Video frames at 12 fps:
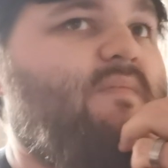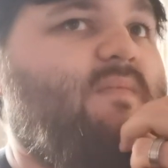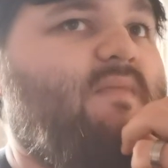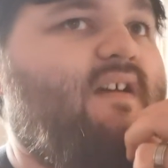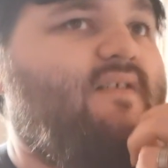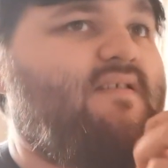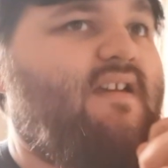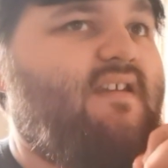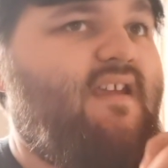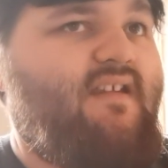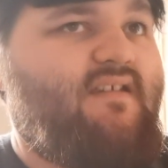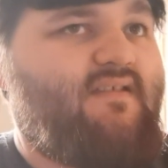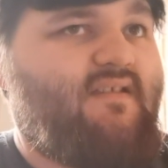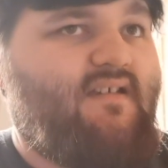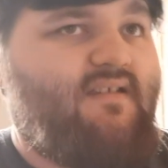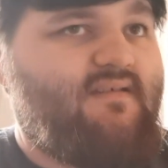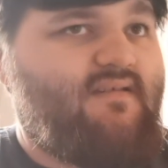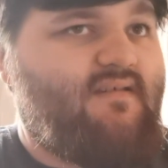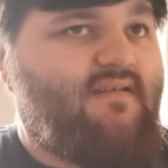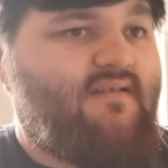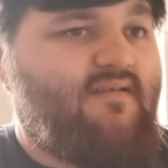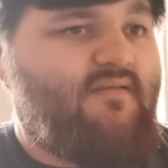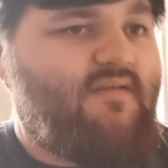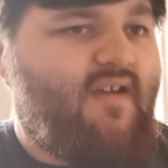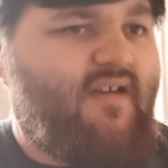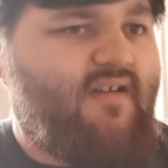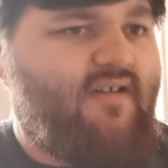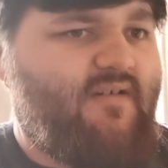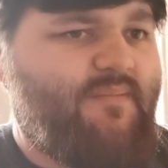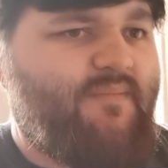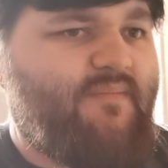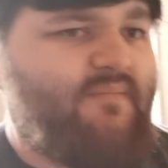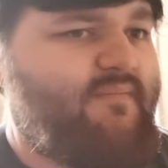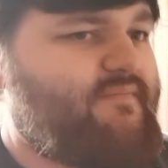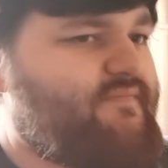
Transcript: Now, to connect to this, the